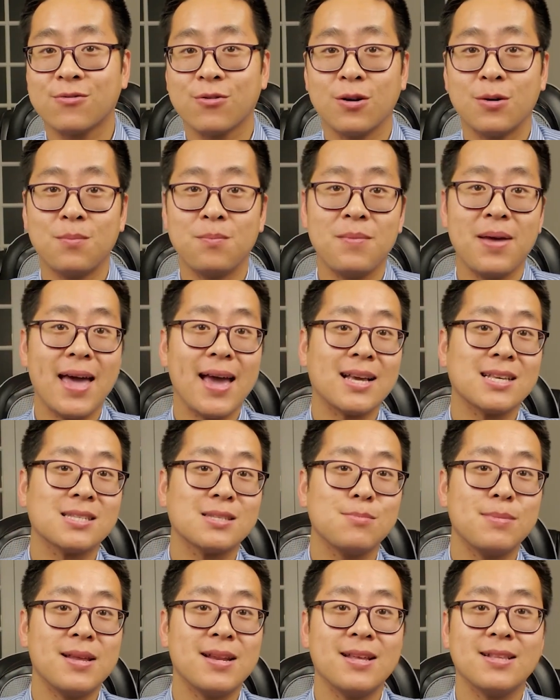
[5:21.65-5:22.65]
from
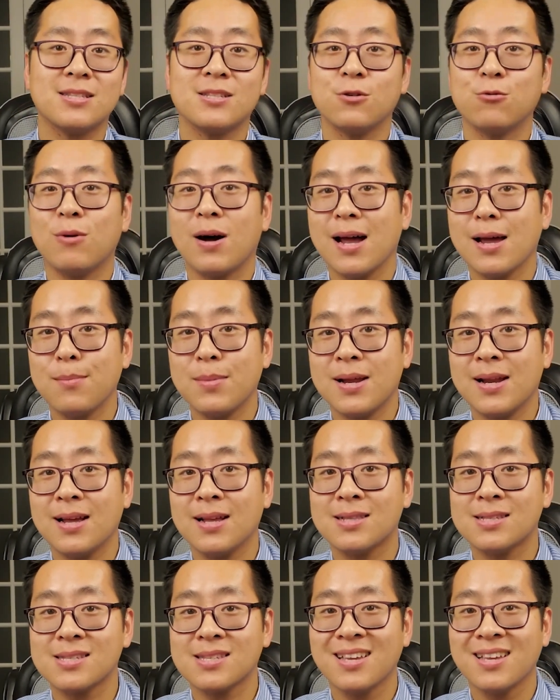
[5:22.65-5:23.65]
X minutes to Y
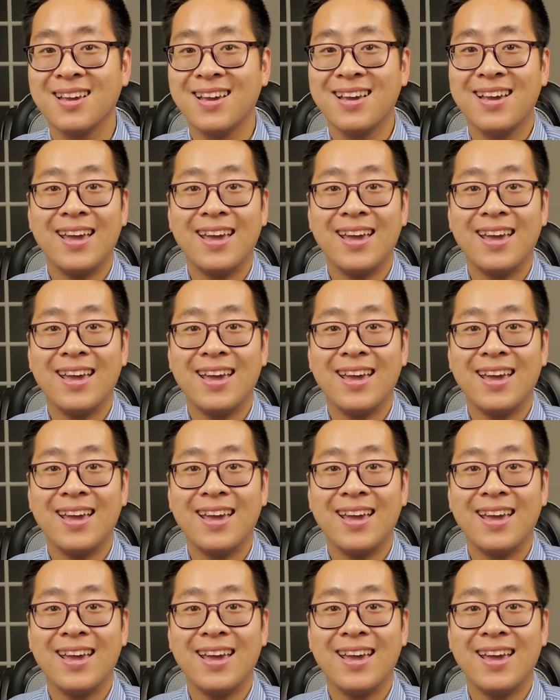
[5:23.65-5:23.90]
minutes,